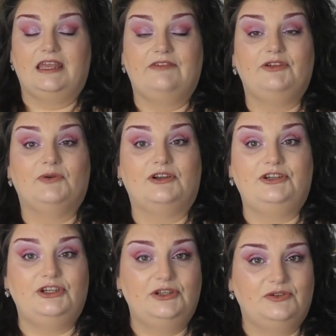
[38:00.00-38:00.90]
If you are
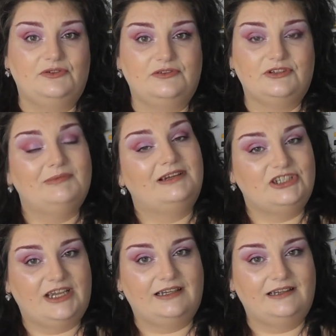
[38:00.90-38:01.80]
new to my
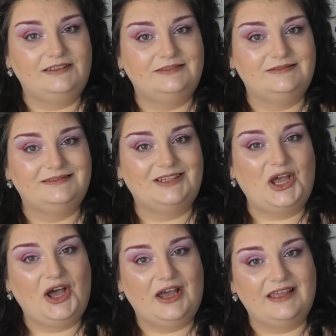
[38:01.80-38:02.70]
channel,
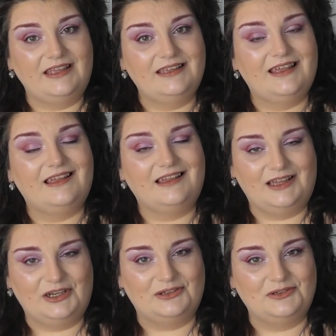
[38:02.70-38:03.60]
hi,
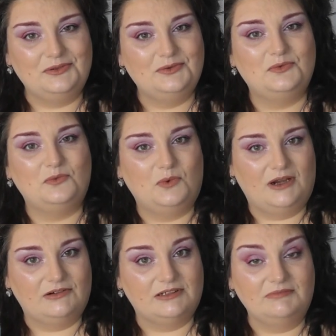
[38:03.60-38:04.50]
hello,
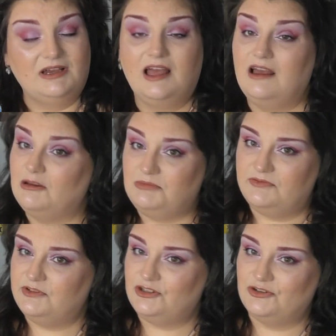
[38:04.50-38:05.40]
welcome. I hope
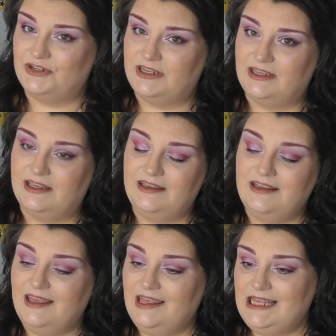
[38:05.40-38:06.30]
you've enjoyed it here.
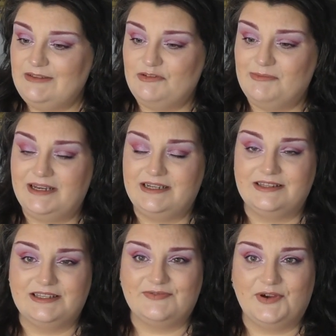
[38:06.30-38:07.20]
If you've made it
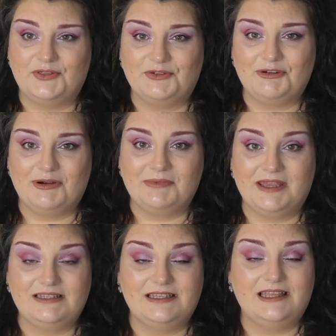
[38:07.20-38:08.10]
this far through, I'm
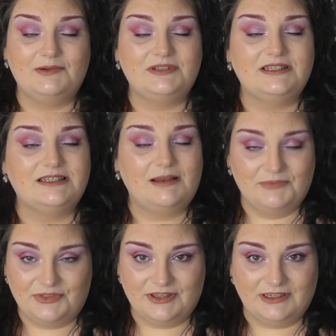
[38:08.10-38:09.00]
guessing there was
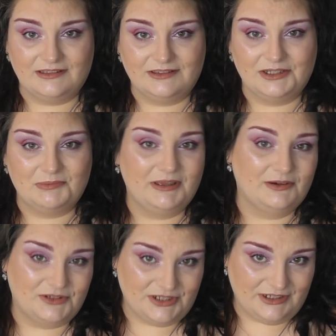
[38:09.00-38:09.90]
something that
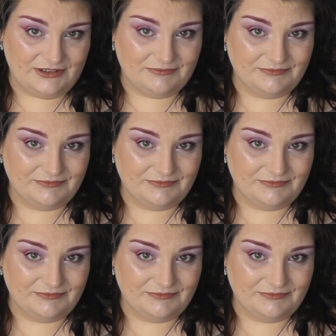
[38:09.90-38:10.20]
appealed to you.